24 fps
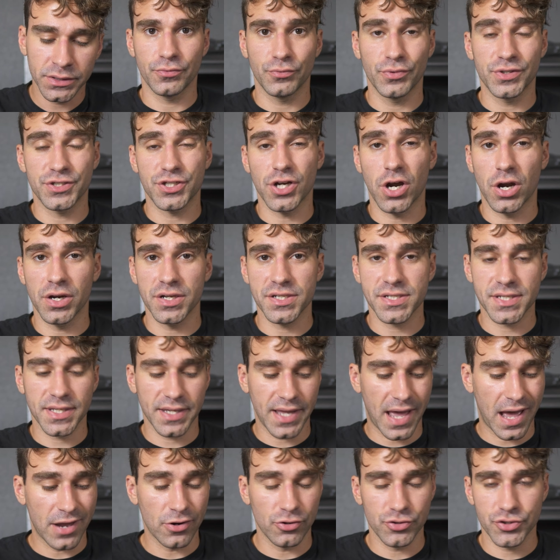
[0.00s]
which
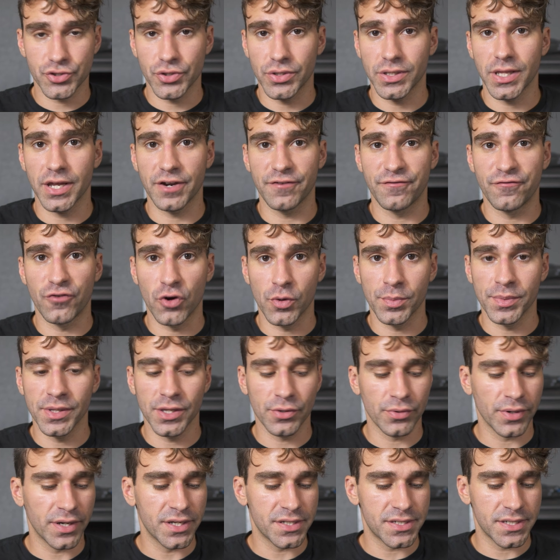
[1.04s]
honestly, I don't do a lot of formula
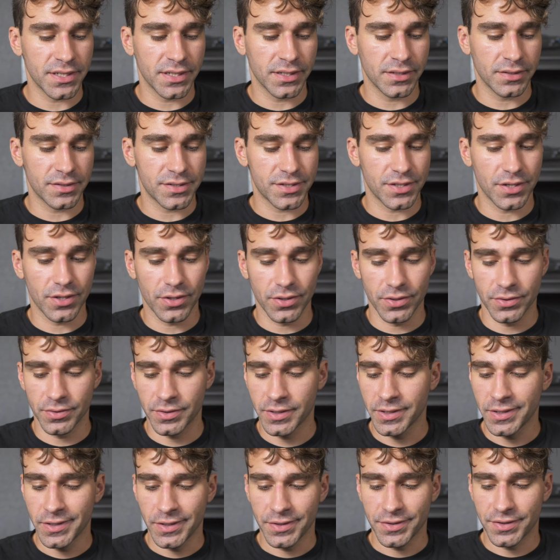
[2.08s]
racing, so
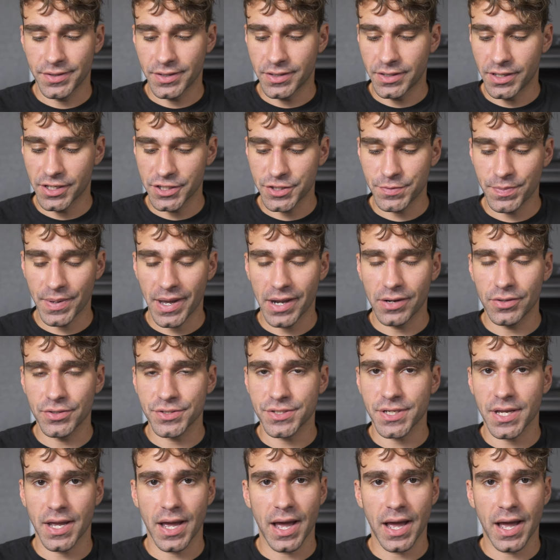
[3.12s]
the clutch paddles,